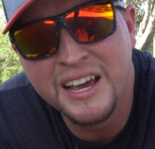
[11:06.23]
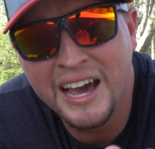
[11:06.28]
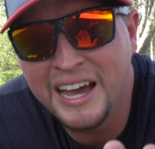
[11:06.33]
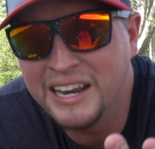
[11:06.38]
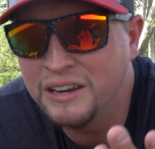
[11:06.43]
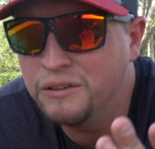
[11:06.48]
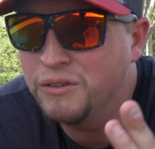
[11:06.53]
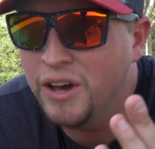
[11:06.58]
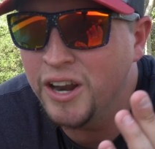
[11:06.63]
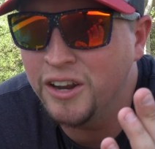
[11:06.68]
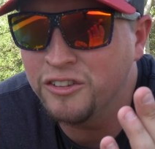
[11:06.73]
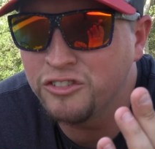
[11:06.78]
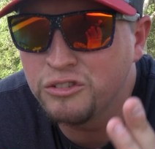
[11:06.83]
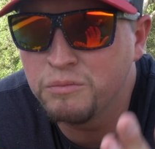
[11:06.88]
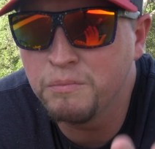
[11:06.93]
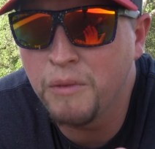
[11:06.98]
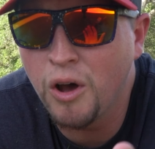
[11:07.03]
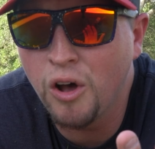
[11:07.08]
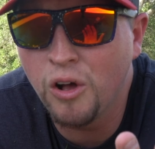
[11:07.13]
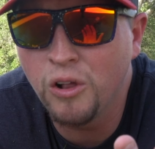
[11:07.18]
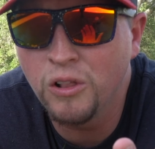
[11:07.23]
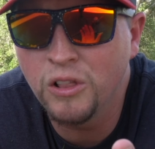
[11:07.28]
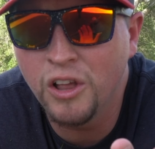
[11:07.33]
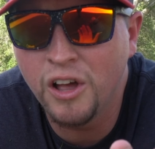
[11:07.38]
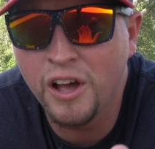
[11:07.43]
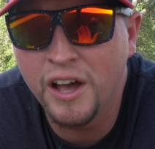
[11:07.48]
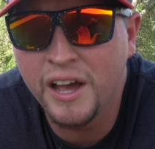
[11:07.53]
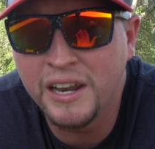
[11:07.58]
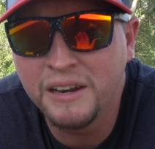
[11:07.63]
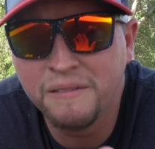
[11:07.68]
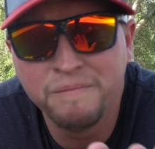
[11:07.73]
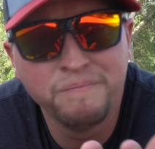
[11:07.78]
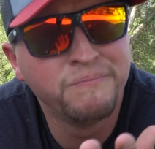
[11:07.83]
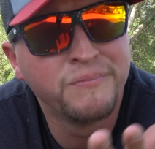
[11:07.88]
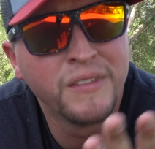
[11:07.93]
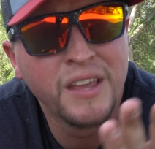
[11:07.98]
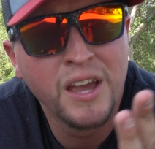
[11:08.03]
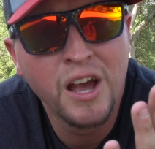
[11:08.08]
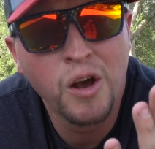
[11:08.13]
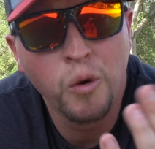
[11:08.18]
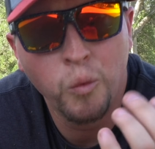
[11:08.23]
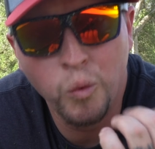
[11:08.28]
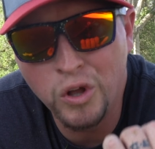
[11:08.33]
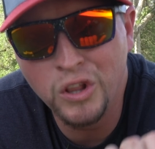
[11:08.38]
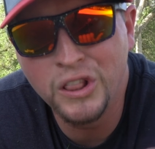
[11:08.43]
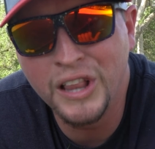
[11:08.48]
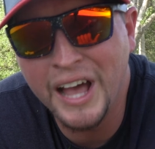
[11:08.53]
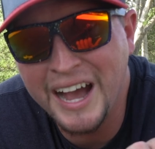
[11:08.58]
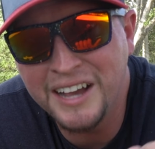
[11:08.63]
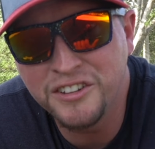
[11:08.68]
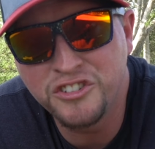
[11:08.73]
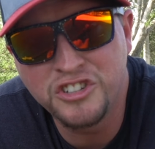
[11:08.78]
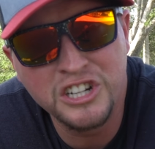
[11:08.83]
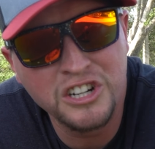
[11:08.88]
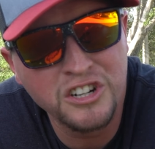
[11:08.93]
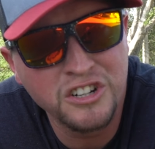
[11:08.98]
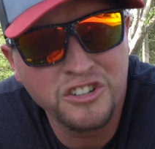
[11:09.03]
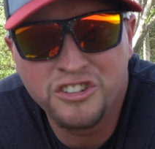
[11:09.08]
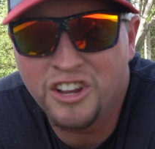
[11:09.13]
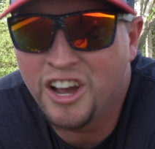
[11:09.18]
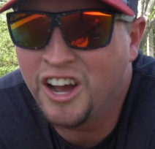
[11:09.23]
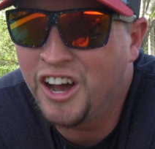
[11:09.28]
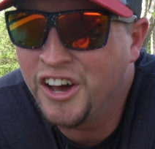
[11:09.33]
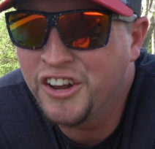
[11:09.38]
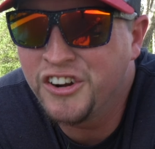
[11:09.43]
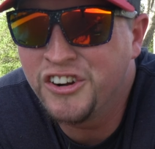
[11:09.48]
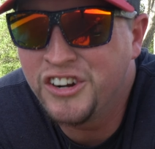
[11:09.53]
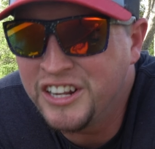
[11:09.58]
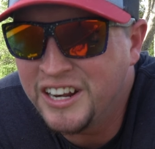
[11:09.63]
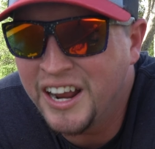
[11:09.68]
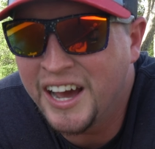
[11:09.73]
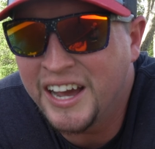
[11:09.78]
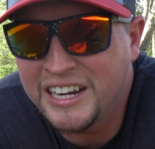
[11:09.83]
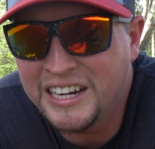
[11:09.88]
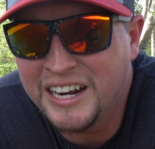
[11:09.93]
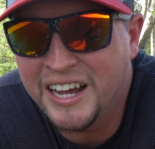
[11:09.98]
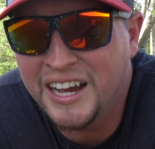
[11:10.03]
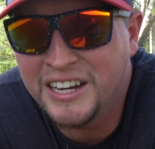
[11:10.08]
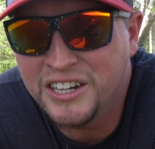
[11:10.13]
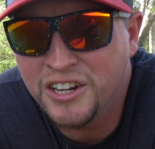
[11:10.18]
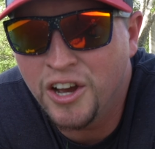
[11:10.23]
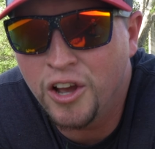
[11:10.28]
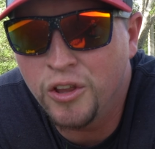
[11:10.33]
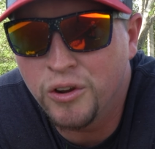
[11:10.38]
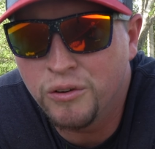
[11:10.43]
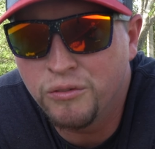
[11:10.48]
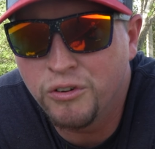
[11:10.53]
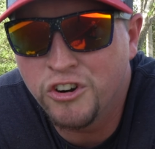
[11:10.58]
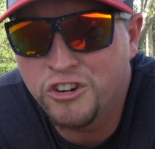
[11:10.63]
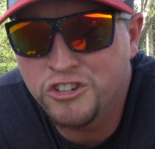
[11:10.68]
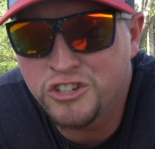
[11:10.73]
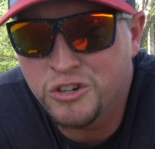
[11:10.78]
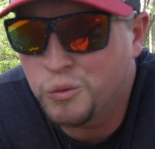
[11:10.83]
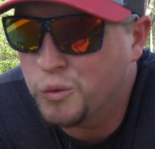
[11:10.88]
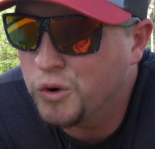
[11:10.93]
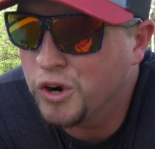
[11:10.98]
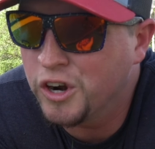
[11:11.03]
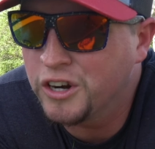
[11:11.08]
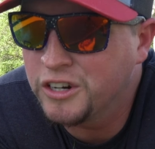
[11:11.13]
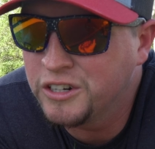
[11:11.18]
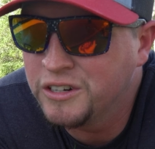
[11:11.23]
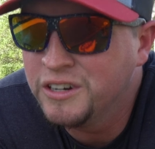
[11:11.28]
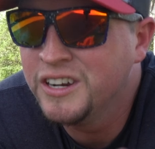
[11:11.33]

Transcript: and you've got a small lawn, will last year's $199 version work